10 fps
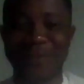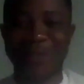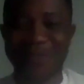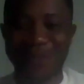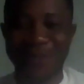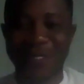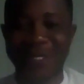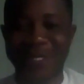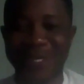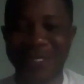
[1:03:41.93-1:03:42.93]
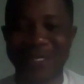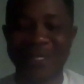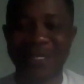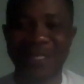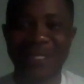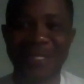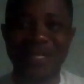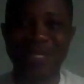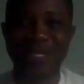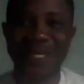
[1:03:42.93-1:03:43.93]
Those are... Yeah.
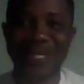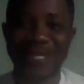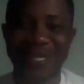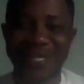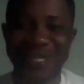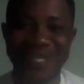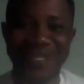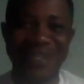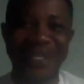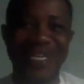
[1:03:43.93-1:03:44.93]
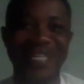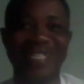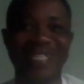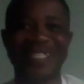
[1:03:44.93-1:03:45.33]
All right.